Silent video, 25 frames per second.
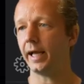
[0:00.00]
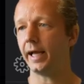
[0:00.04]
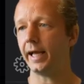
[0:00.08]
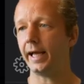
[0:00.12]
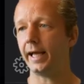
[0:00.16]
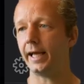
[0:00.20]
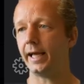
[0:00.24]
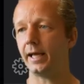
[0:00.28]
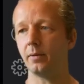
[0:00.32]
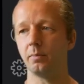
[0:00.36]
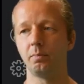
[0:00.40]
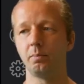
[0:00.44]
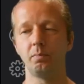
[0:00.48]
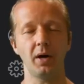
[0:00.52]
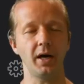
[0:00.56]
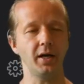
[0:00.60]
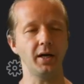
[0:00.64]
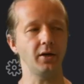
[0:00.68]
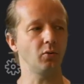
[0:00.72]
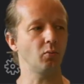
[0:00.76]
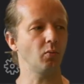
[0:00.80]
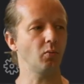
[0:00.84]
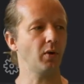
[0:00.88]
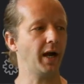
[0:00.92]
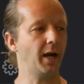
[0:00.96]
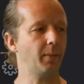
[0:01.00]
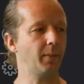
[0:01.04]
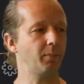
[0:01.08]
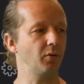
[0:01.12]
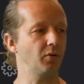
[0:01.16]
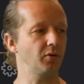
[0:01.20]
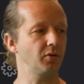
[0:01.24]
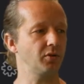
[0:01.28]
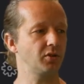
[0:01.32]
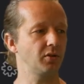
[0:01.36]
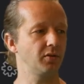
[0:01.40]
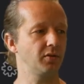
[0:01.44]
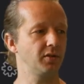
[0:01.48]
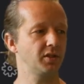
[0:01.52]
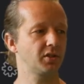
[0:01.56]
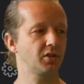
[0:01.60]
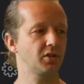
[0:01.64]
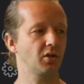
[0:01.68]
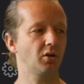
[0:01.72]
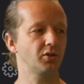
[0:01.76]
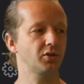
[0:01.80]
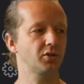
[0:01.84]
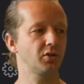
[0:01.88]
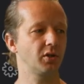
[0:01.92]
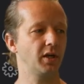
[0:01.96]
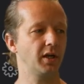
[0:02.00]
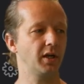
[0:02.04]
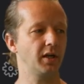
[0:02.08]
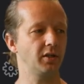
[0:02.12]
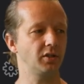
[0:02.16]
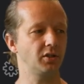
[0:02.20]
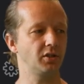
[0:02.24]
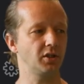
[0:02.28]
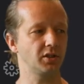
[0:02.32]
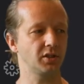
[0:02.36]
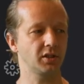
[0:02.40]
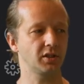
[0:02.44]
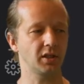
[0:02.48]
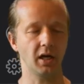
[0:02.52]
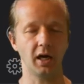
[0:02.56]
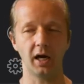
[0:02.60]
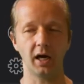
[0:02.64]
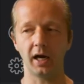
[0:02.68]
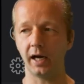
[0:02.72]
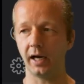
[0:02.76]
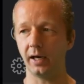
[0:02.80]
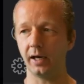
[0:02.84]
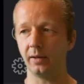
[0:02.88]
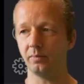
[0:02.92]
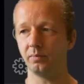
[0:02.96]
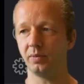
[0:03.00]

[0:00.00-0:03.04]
a button wrapper. So this is also gonna just uh,